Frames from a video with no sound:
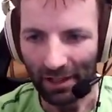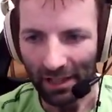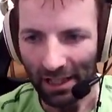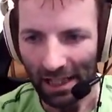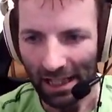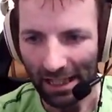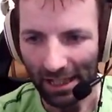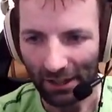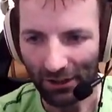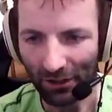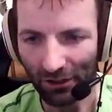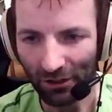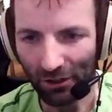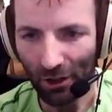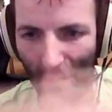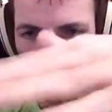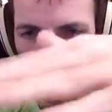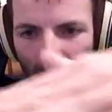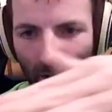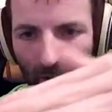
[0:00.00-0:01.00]
It is
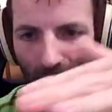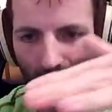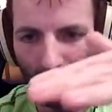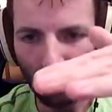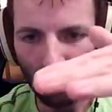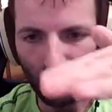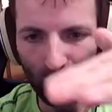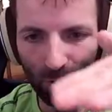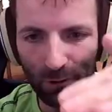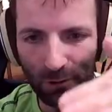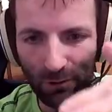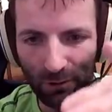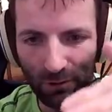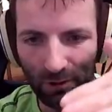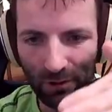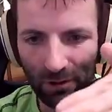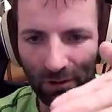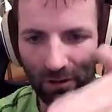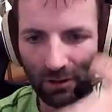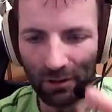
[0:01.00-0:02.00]
stuck in full
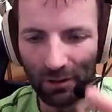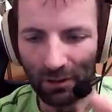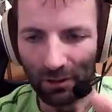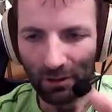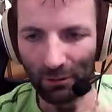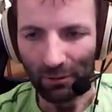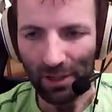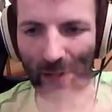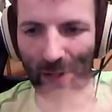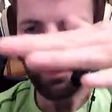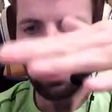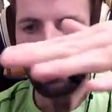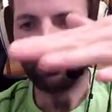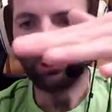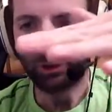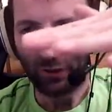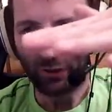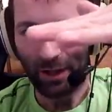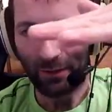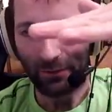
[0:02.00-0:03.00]
rebound
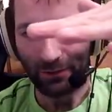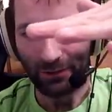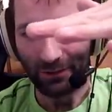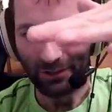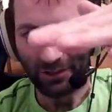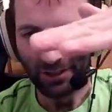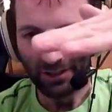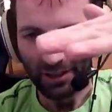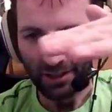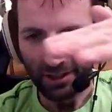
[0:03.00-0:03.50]
travel.